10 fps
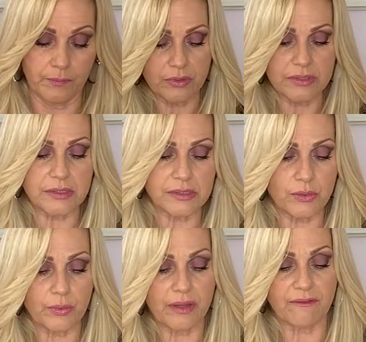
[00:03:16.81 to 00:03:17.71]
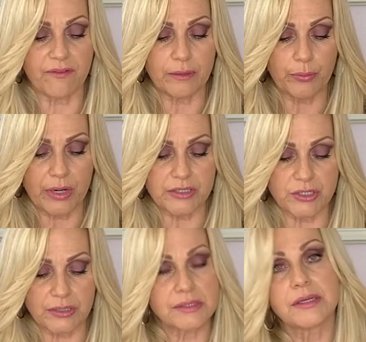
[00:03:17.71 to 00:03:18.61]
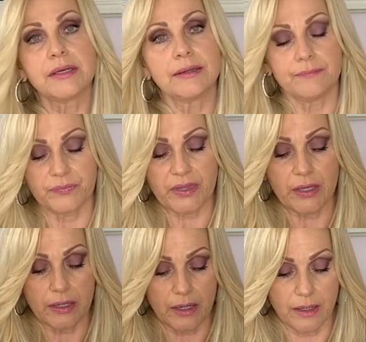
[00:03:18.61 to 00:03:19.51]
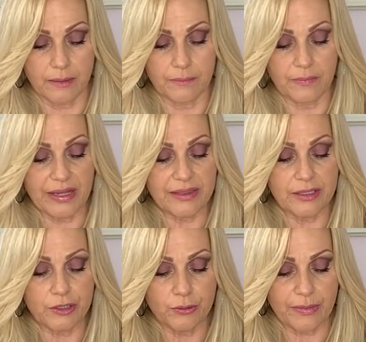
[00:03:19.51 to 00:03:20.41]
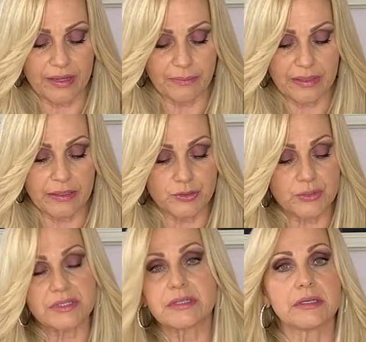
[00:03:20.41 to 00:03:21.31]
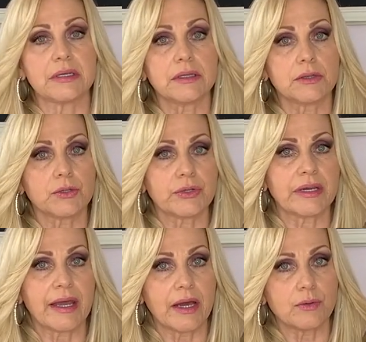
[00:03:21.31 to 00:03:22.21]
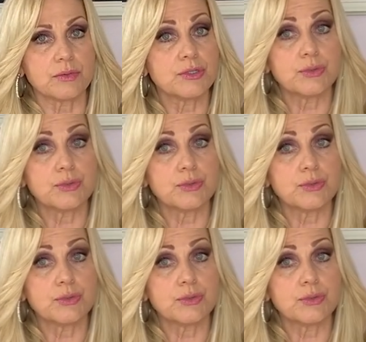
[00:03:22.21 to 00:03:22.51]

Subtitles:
This is a really fun project that I think you might be interested in learning how to